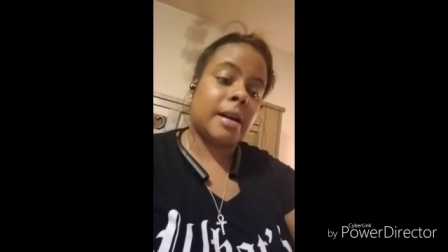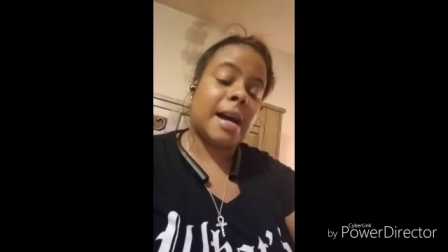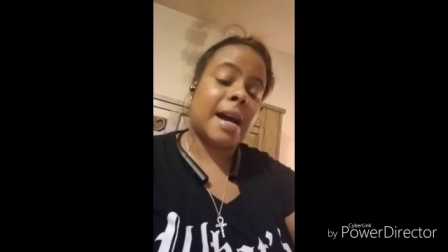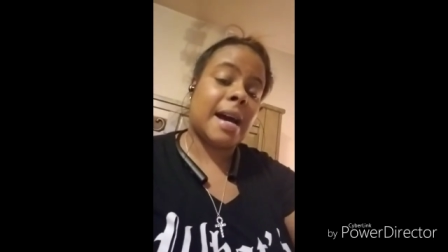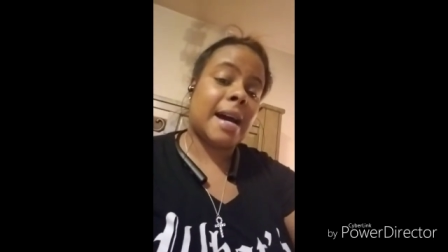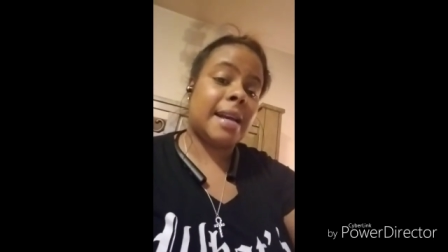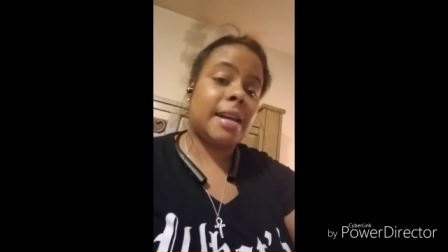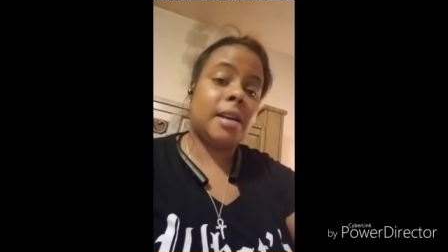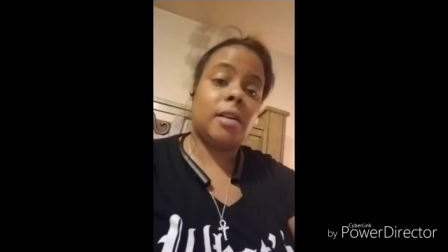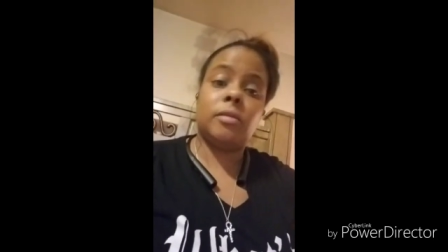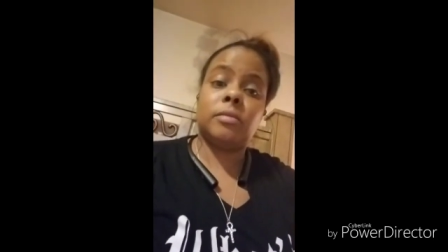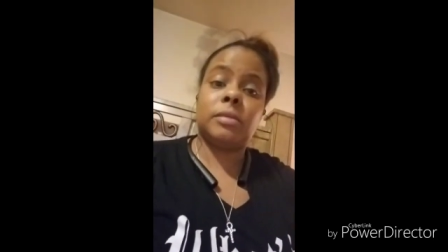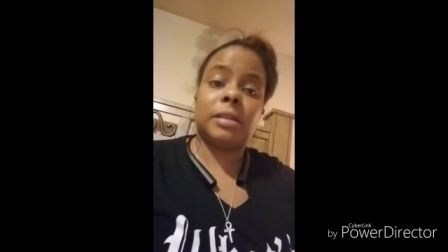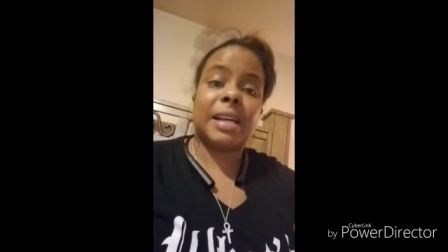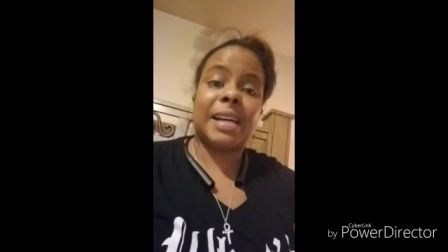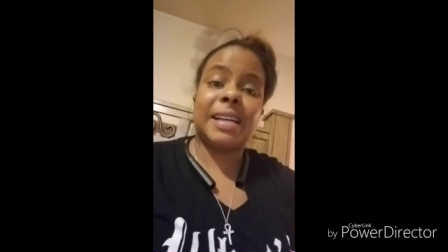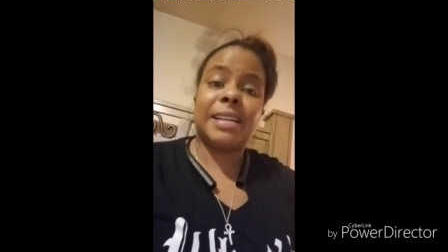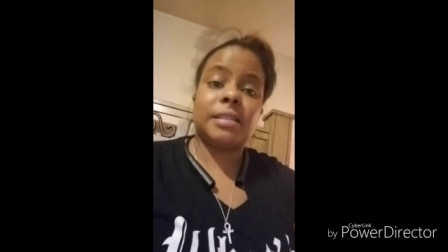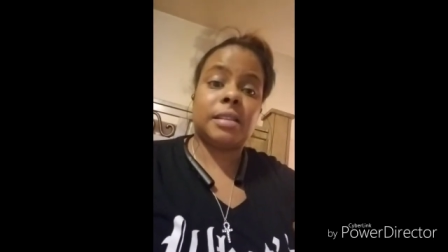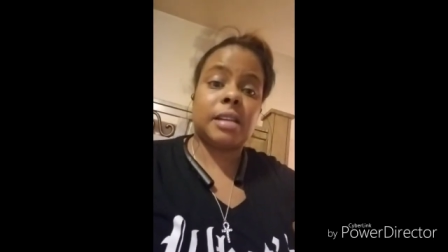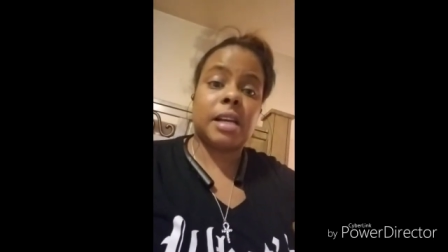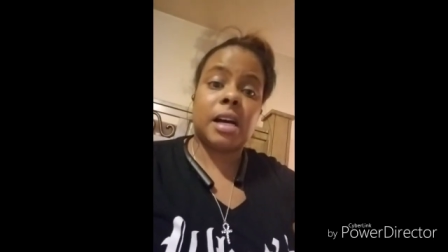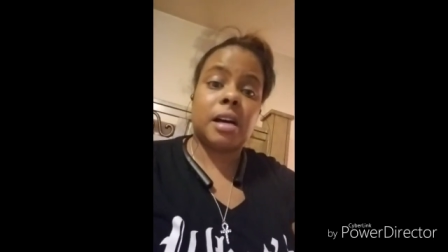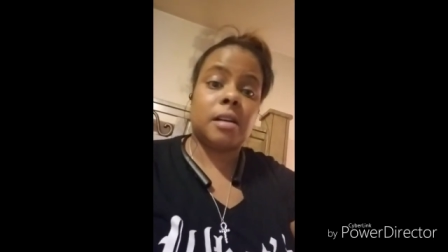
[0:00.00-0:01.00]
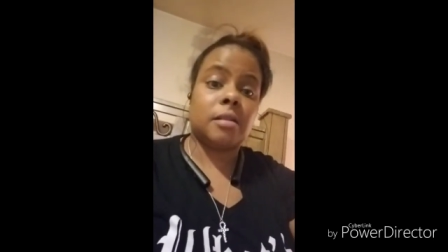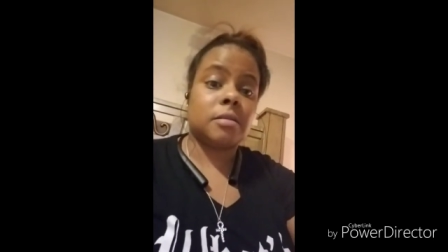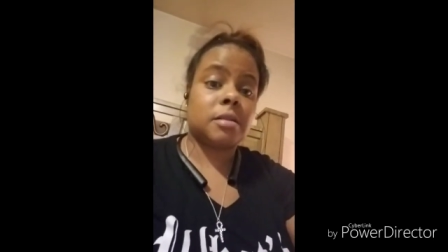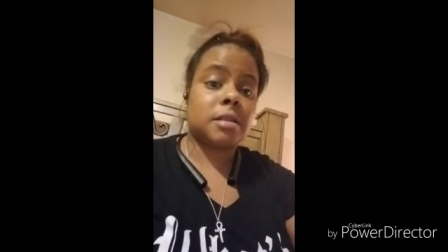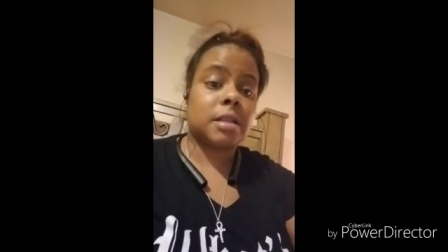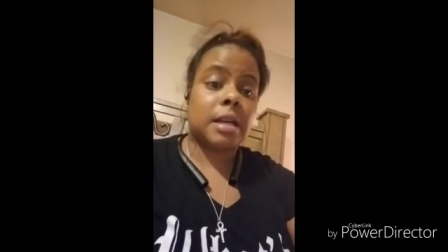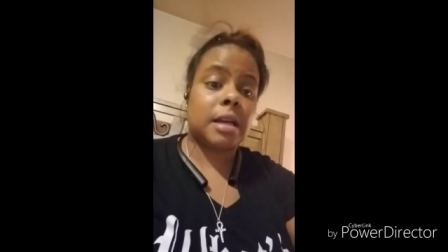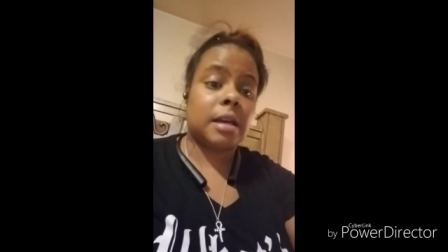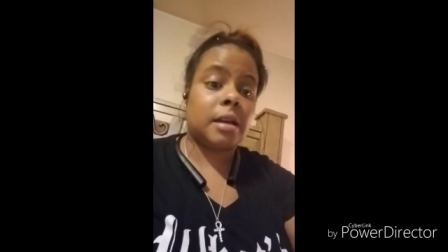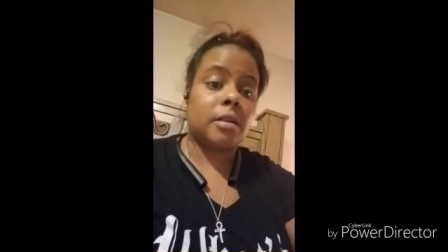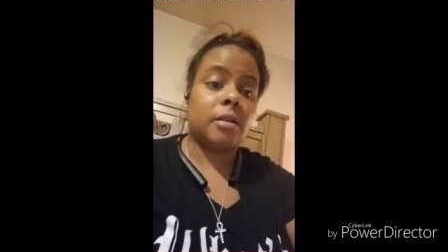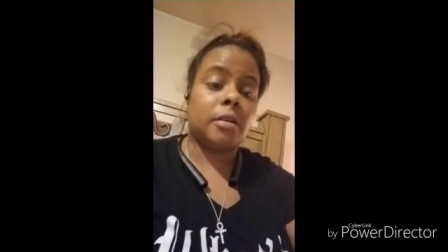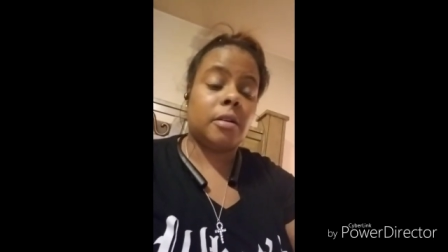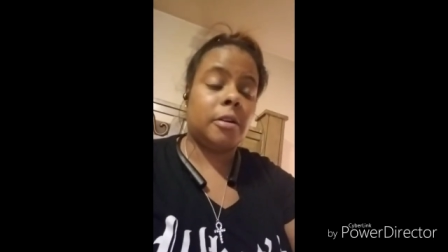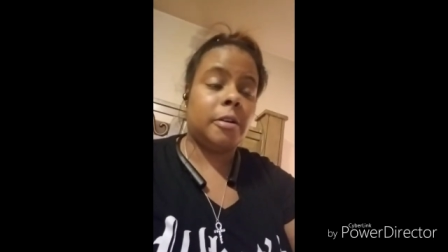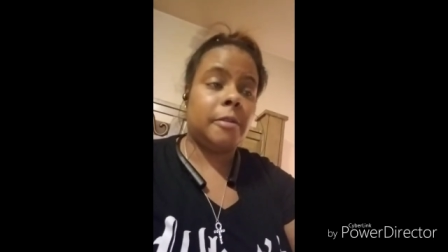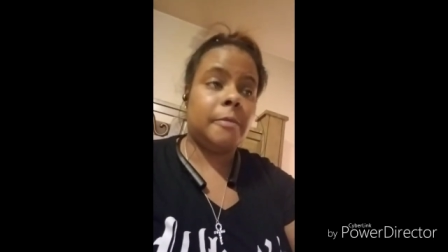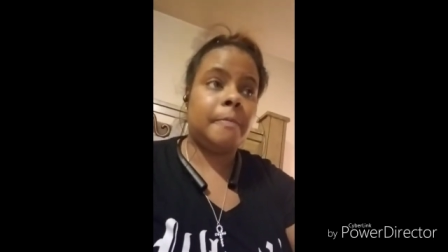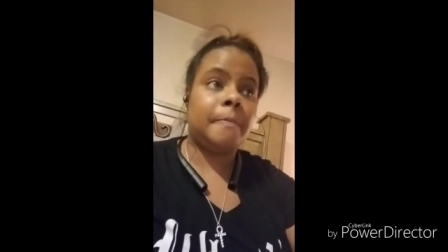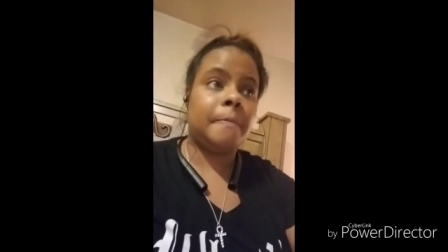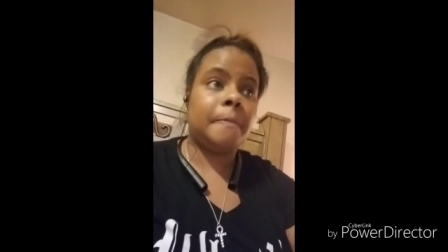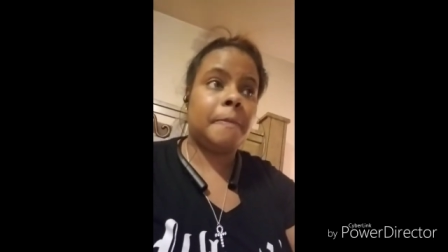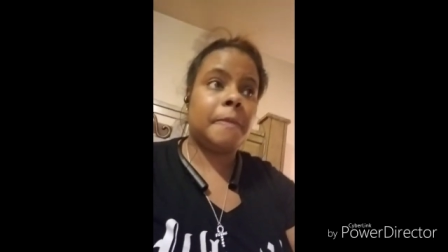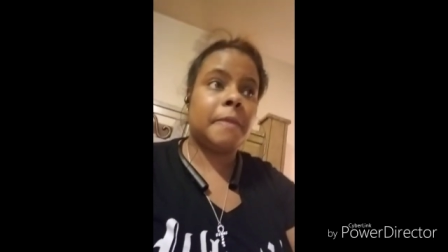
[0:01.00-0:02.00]
I don't like dolls at all.
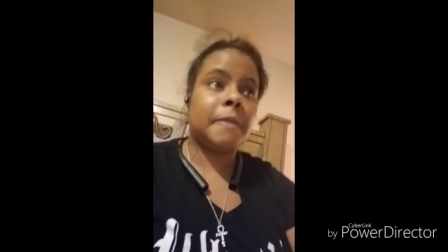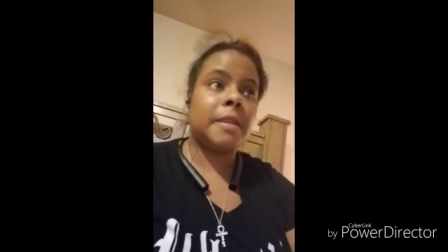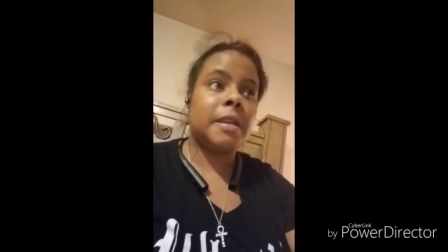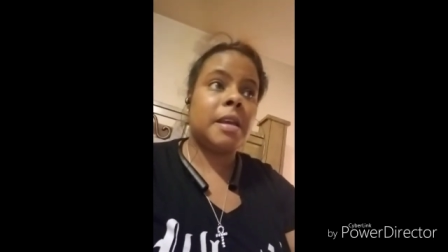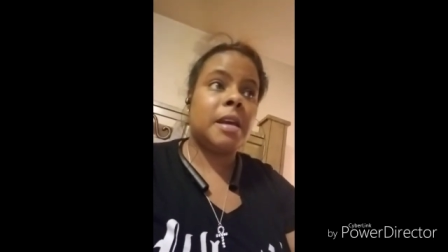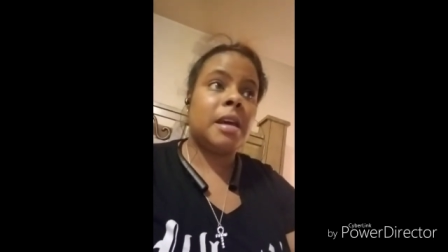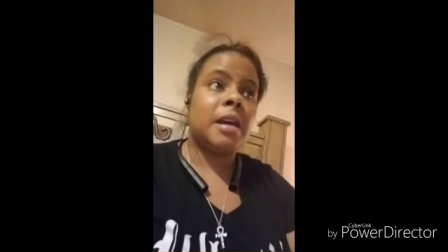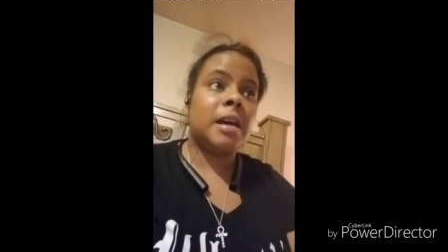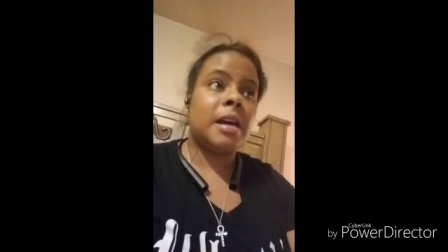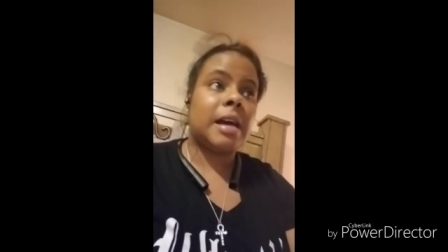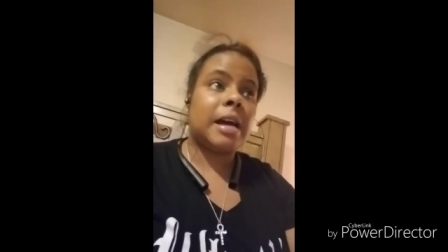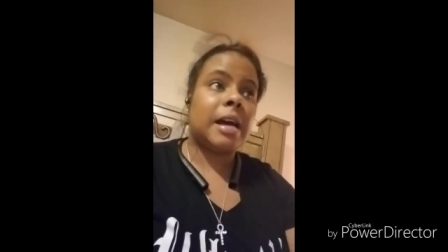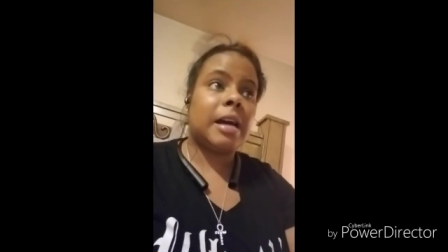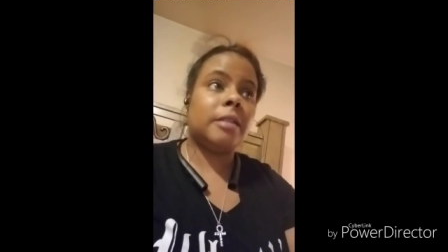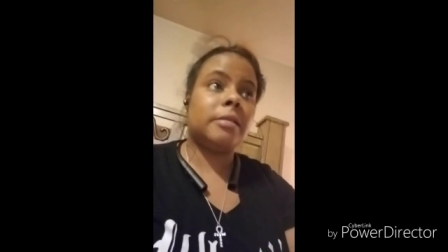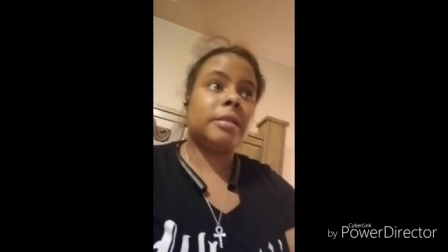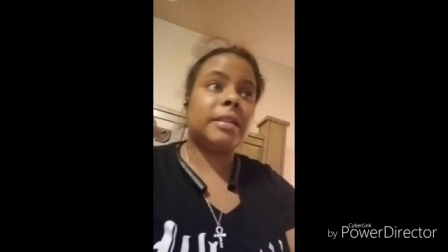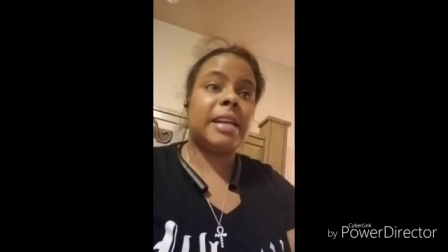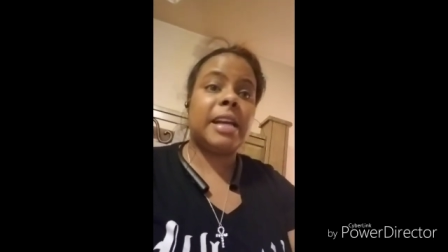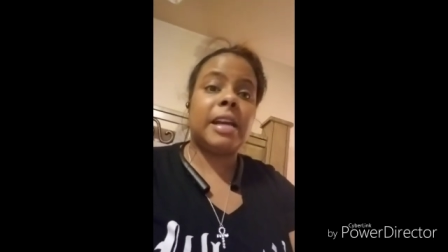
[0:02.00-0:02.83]
I only